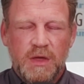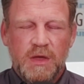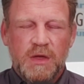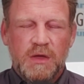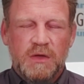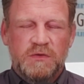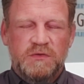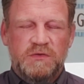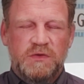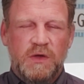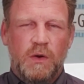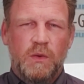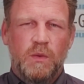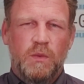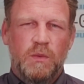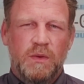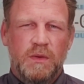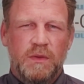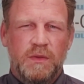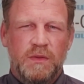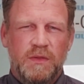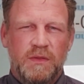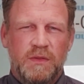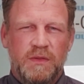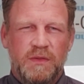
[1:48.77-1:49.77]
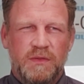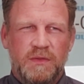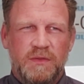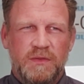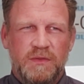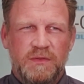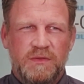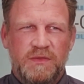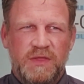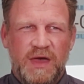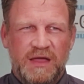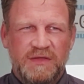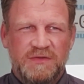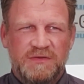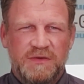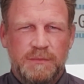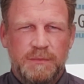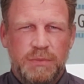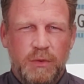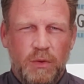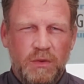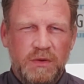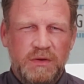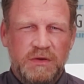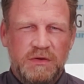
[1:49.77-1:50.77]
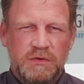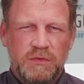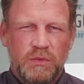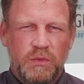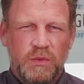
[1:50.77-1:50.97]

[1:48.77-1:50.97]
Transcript: So that's important to